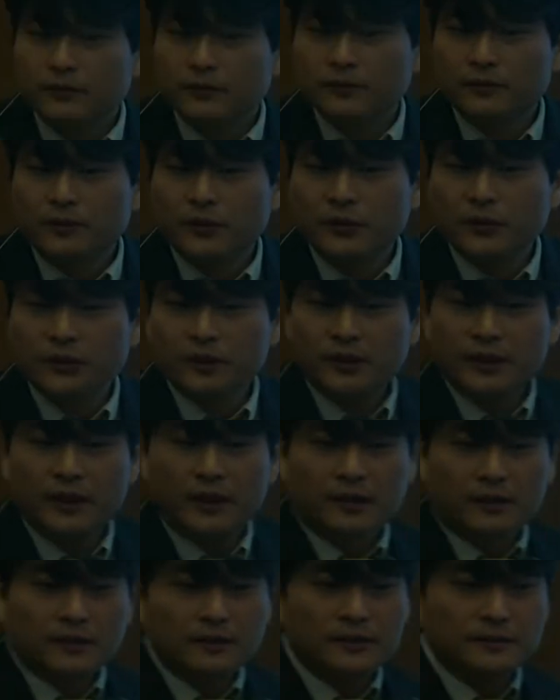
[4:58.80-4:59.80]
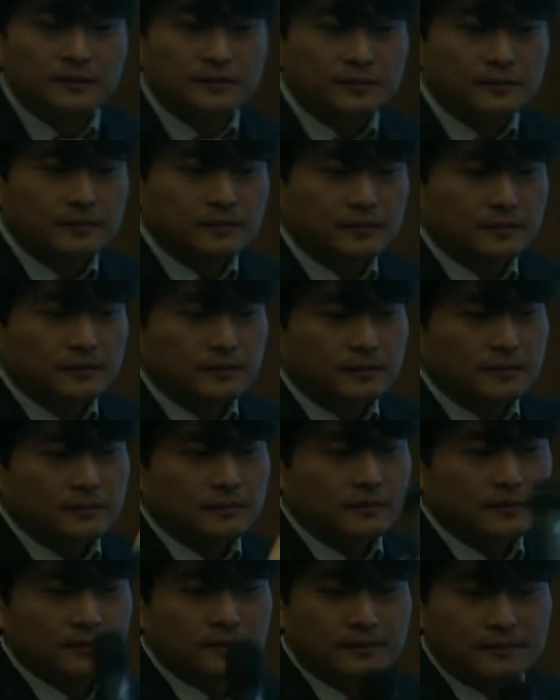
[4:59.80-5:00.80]
for UDL.
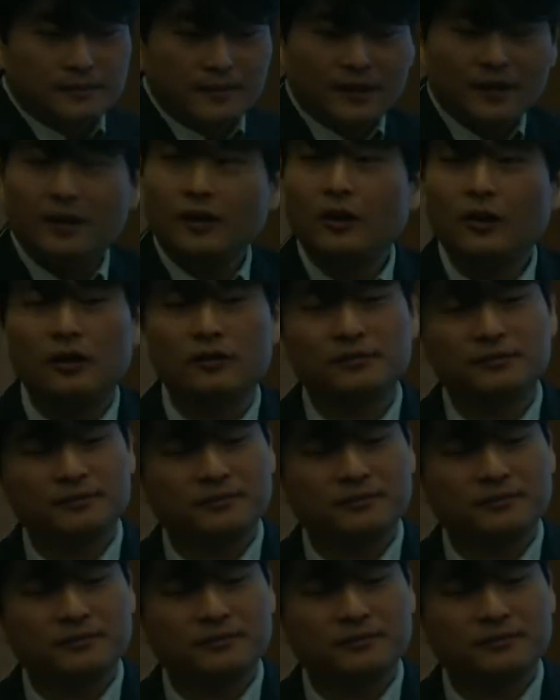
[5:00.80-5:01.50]
Oh, my